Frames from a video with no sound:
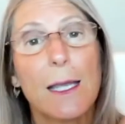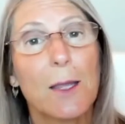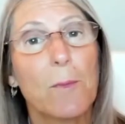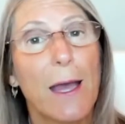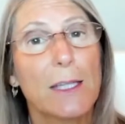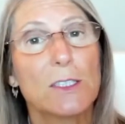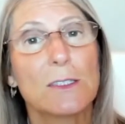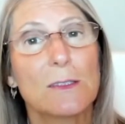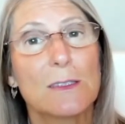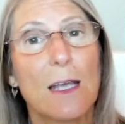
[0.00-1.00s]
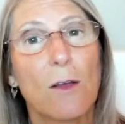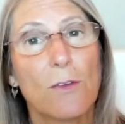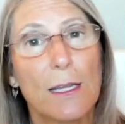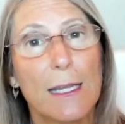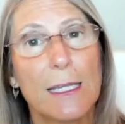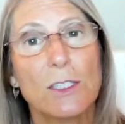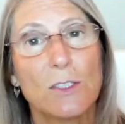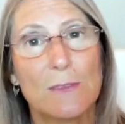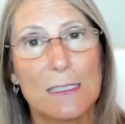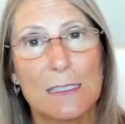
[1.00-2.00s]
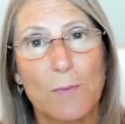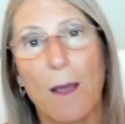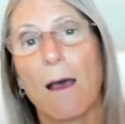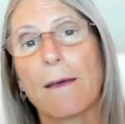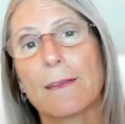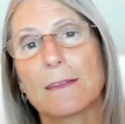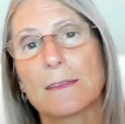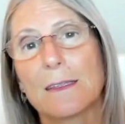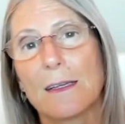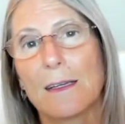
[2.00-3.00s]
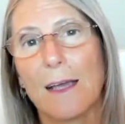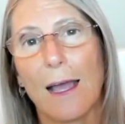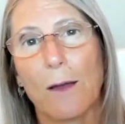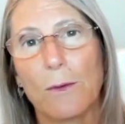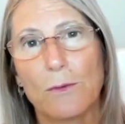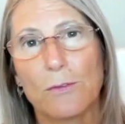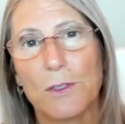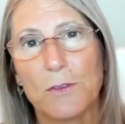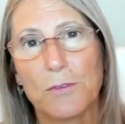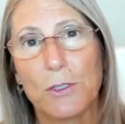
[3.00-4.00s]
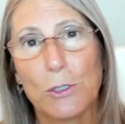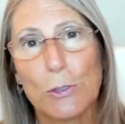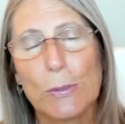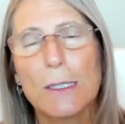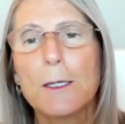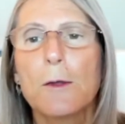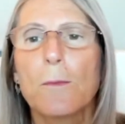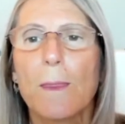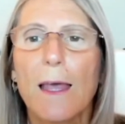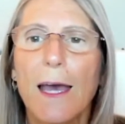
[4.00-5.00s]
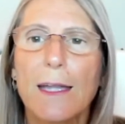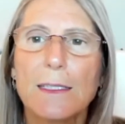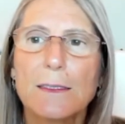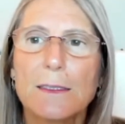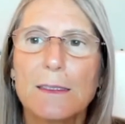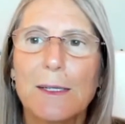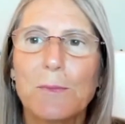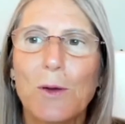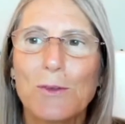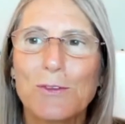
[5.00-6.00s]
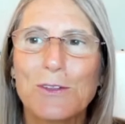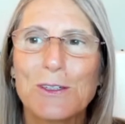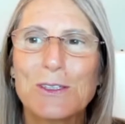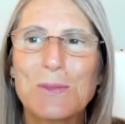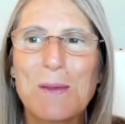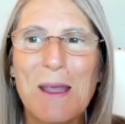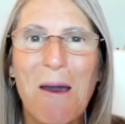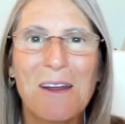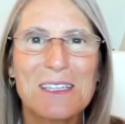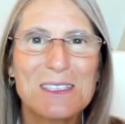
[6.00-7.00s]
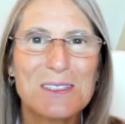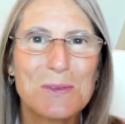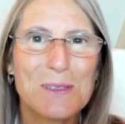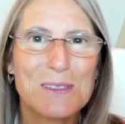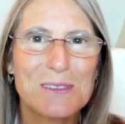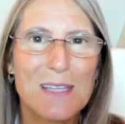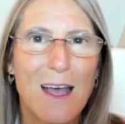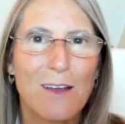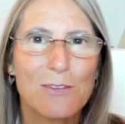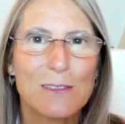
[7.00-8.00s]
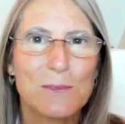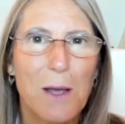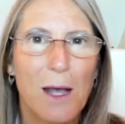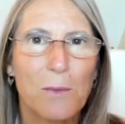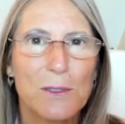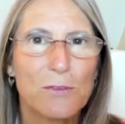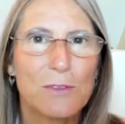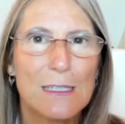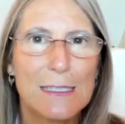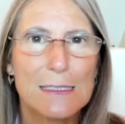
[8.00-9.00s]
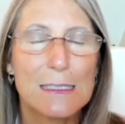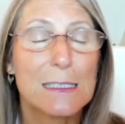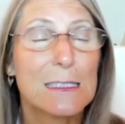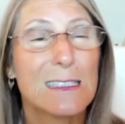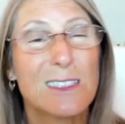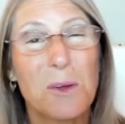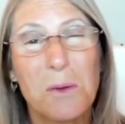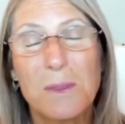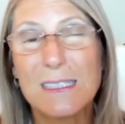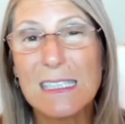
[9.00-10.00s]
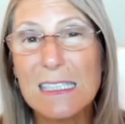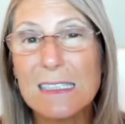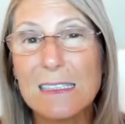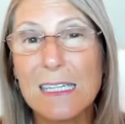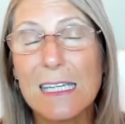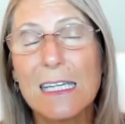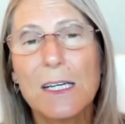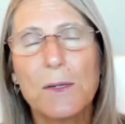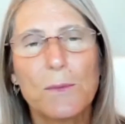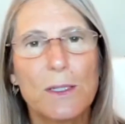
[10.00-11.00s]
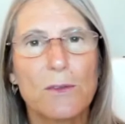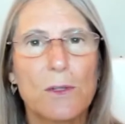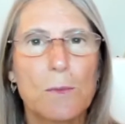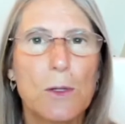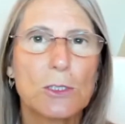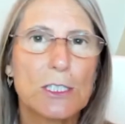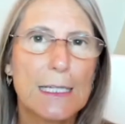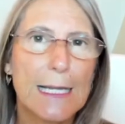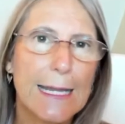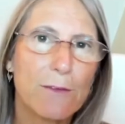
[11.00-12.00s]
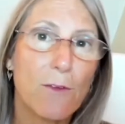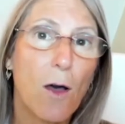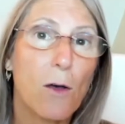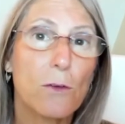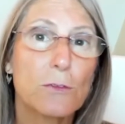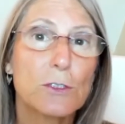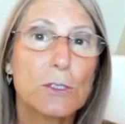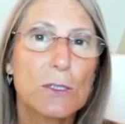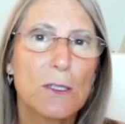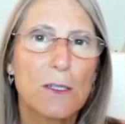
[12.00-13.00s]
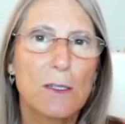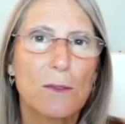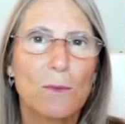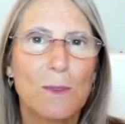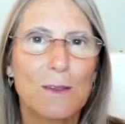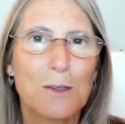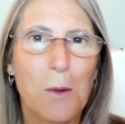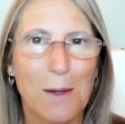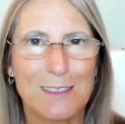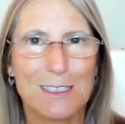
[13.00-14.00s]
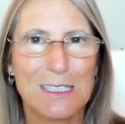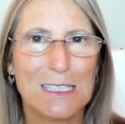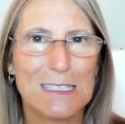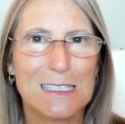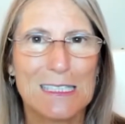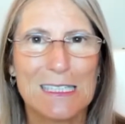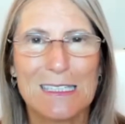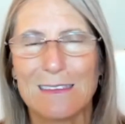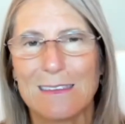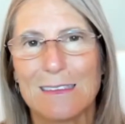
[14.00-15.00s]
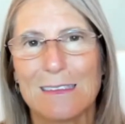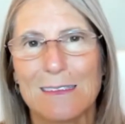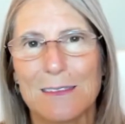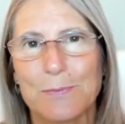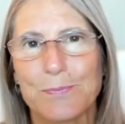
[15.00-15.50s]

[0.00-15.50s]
Imagine yourself on each of these paths, how it would feel for you. And it's important for you to be honest with yourself as well when you're feeling into this. It's not always easy when you're emotionally involved with the question and the answers.